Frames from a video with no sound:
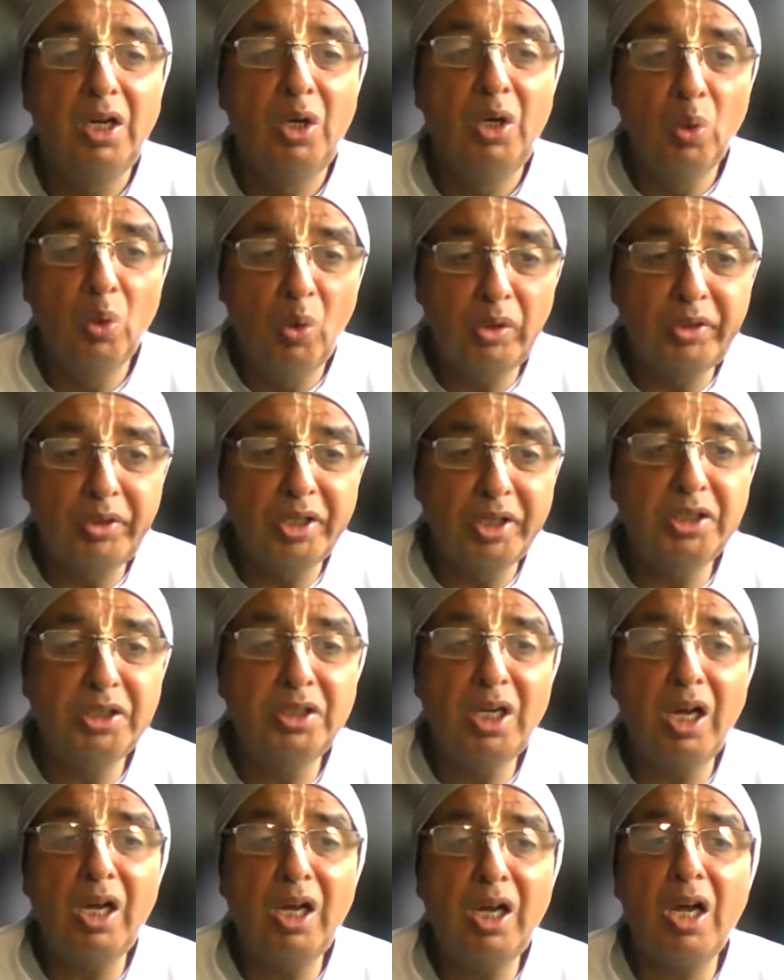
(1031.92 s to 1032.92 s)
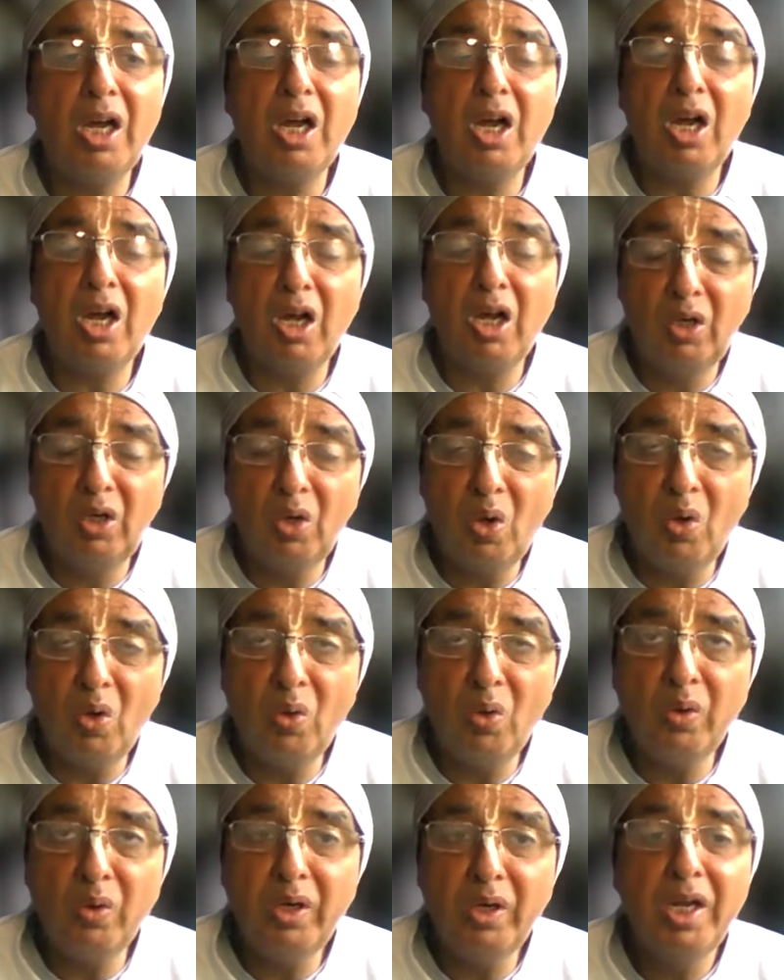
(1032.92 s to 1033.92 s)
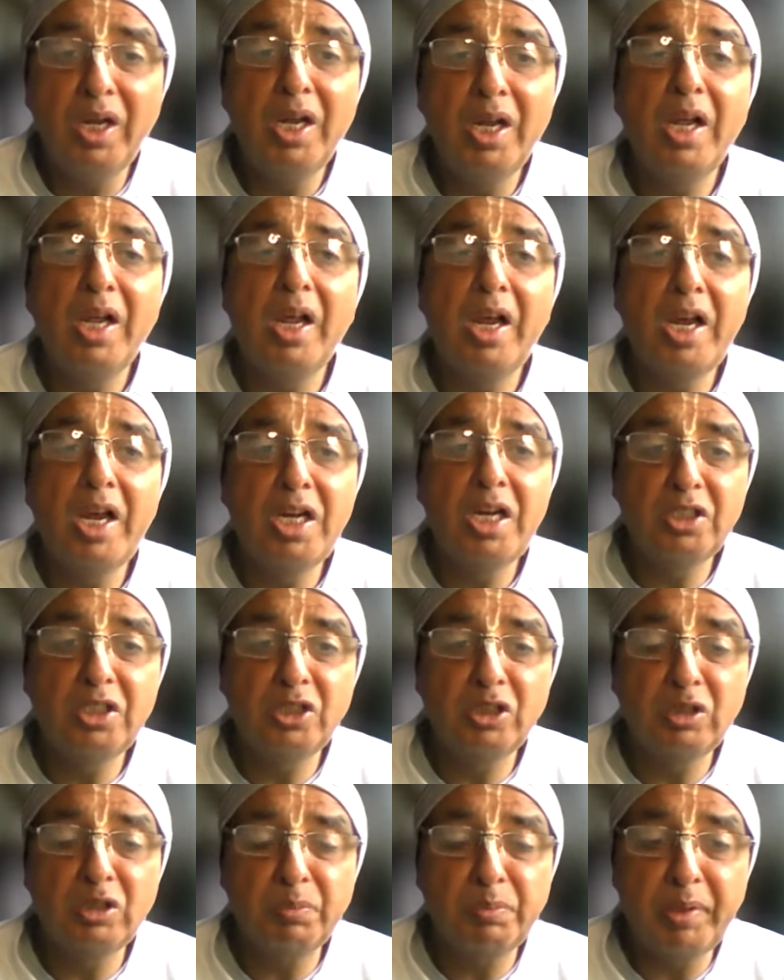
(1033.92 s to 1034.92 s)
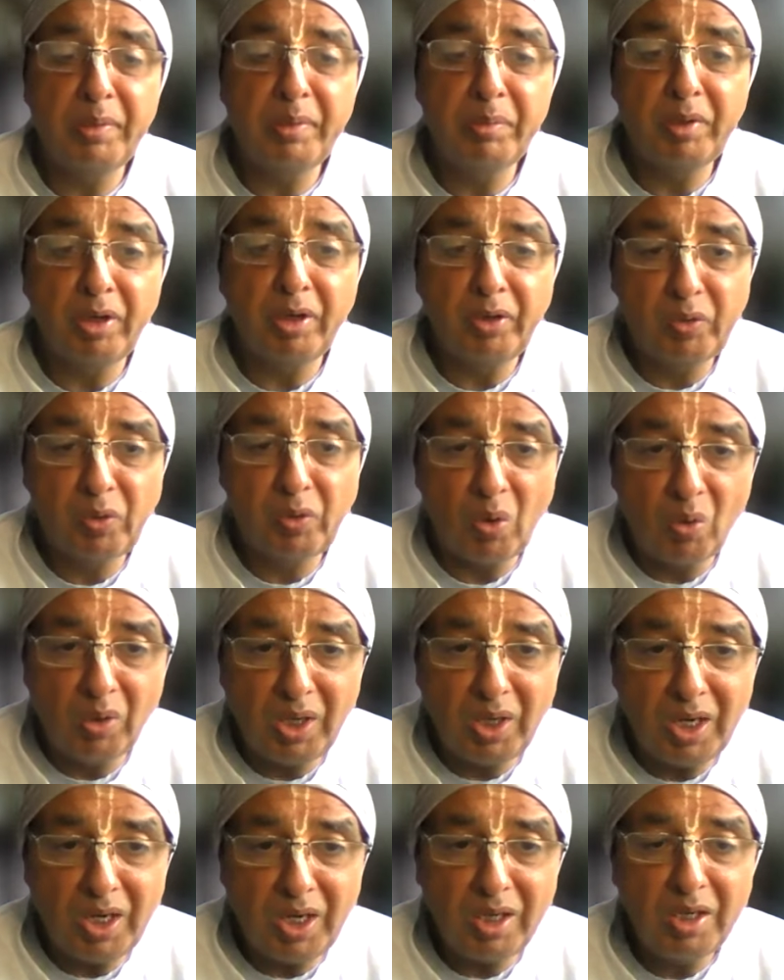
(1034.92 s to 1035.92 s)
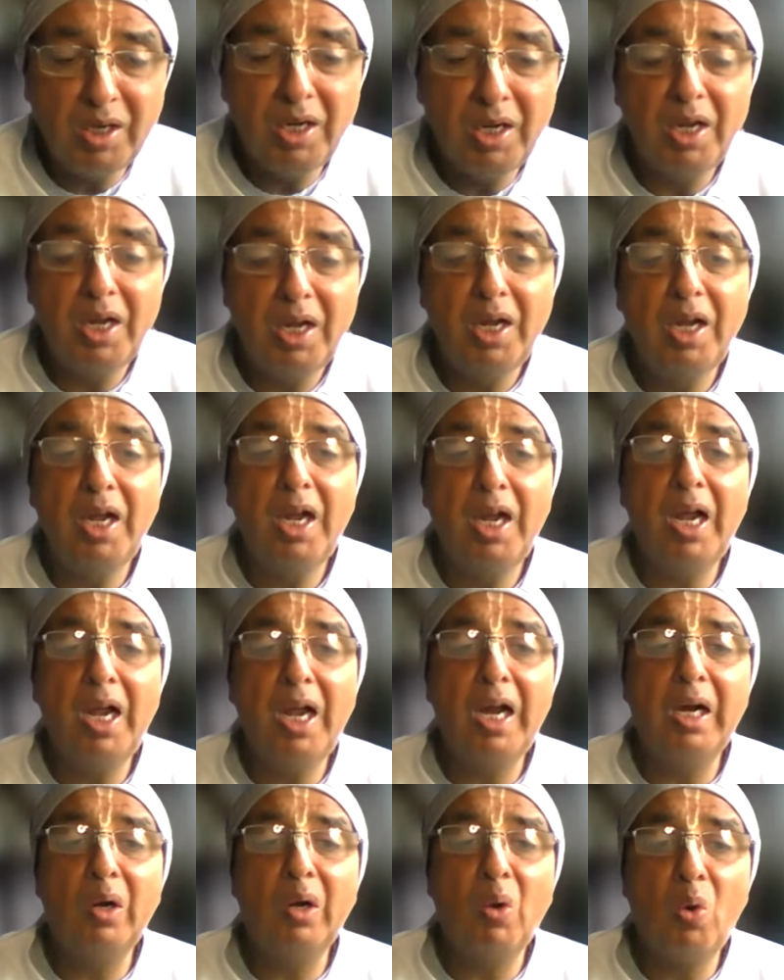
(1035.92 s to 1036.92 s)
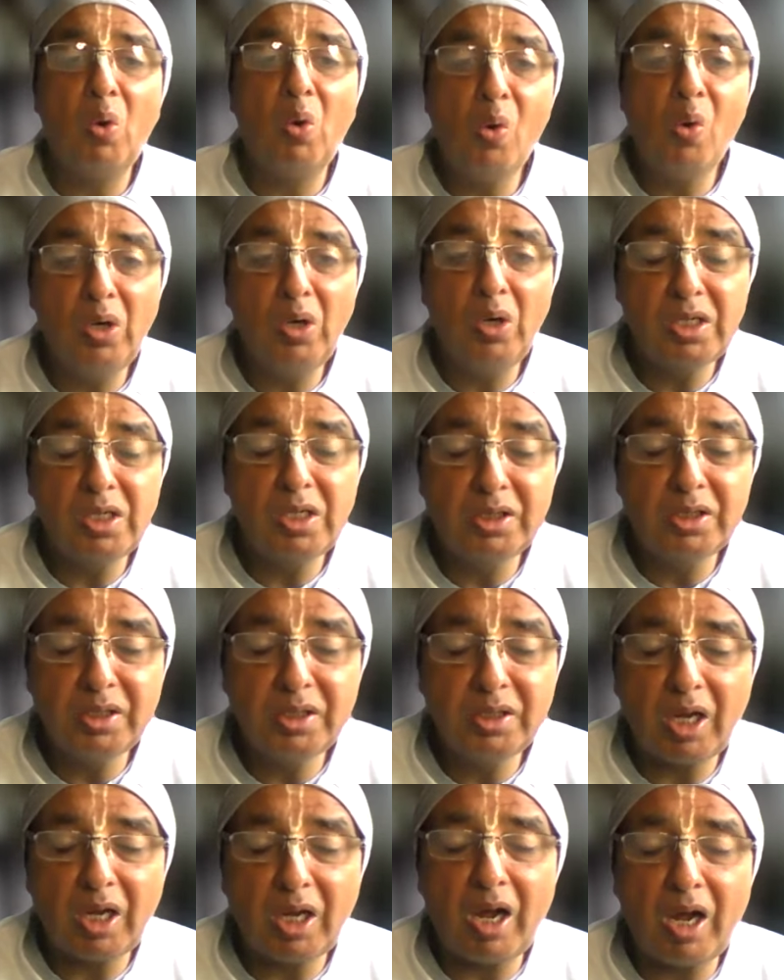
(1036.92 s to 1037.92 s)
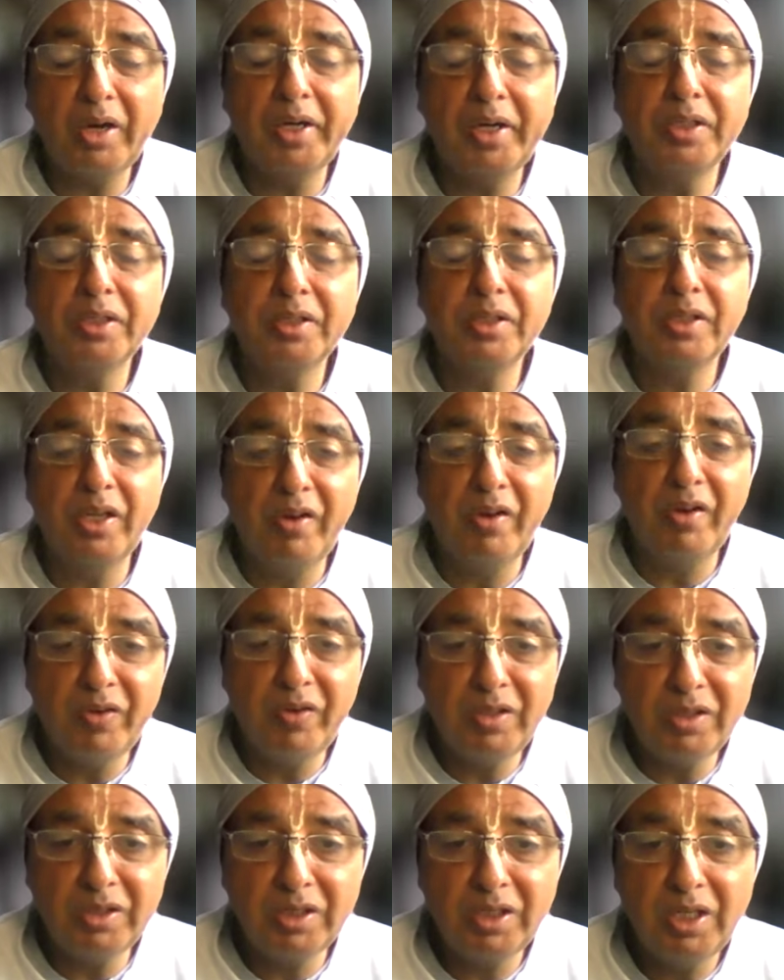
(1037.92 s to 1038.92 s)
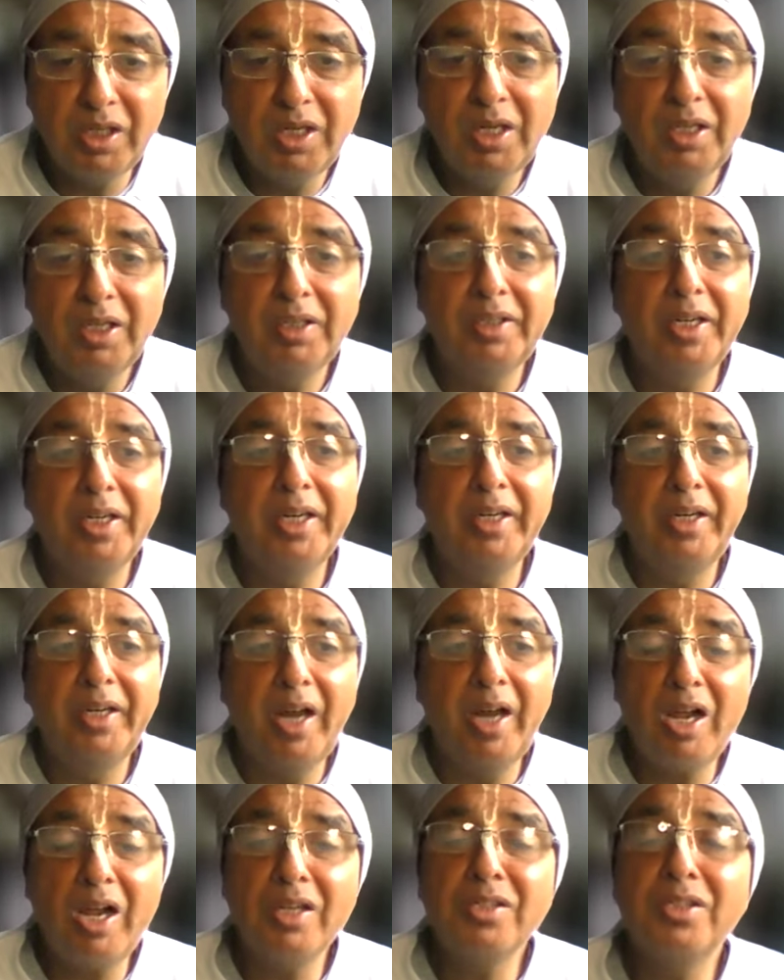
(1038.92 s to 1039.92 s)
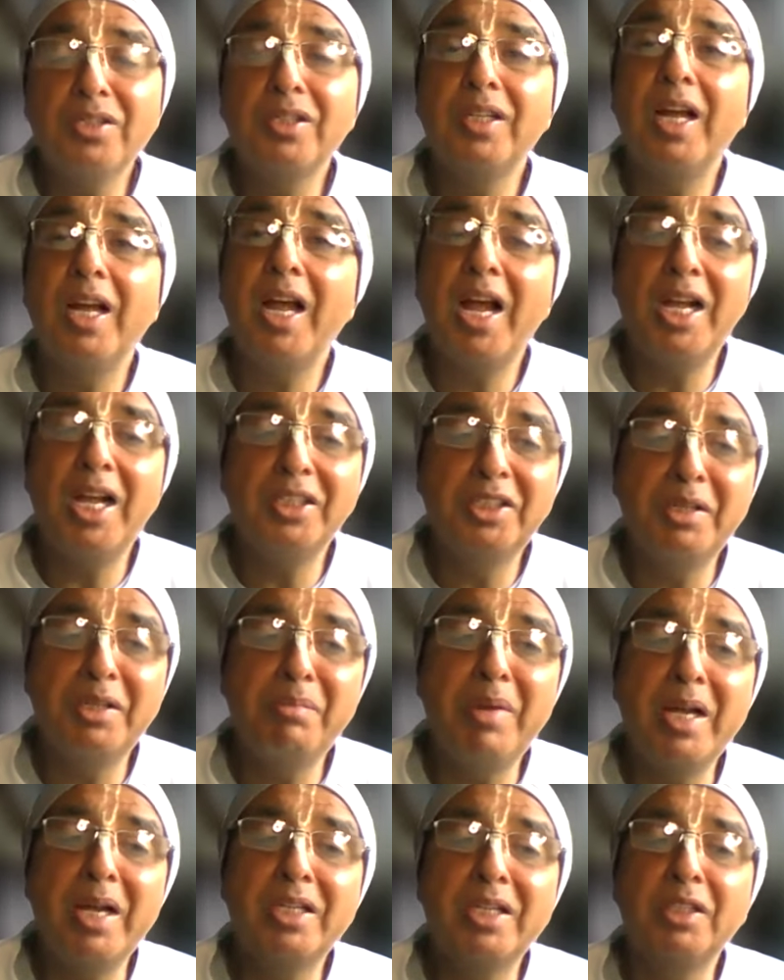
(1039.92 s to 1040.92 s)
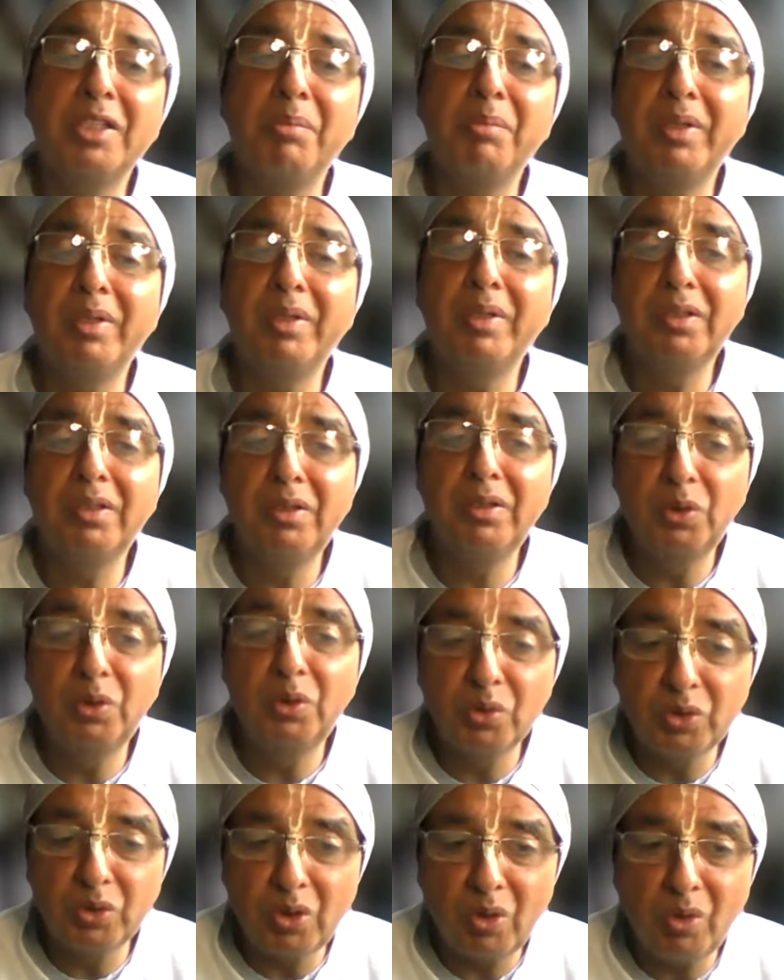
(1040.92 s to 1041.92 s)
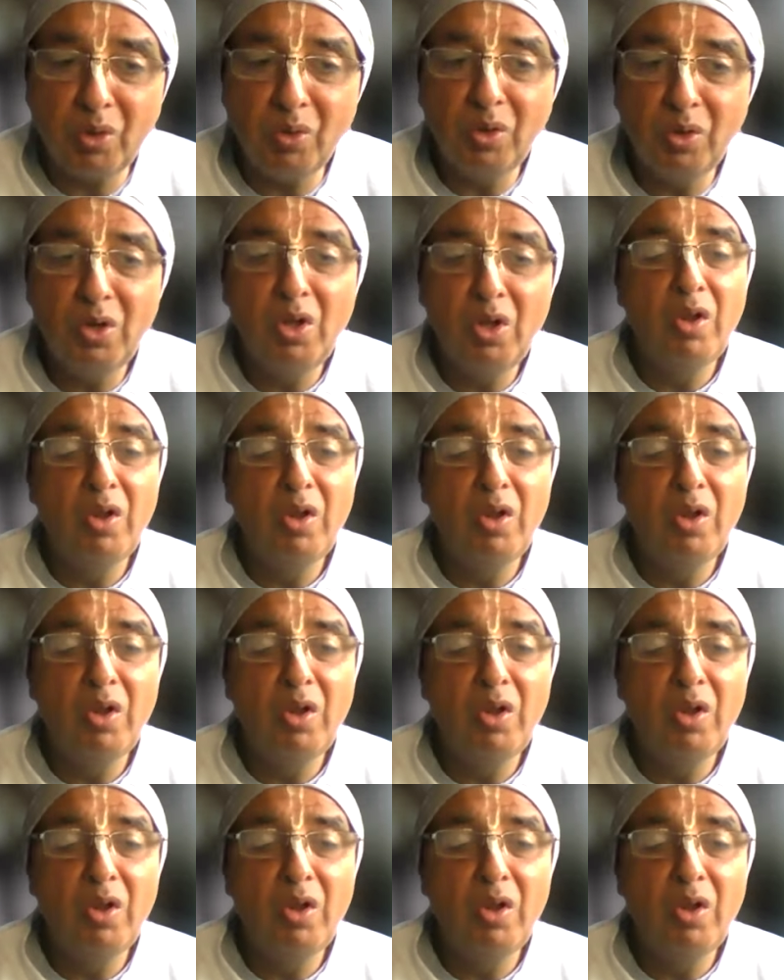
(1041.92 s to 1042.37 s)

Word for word: Lord Krishna alone is the supreme controller, and all others are his servants. They dance as he makes them do so.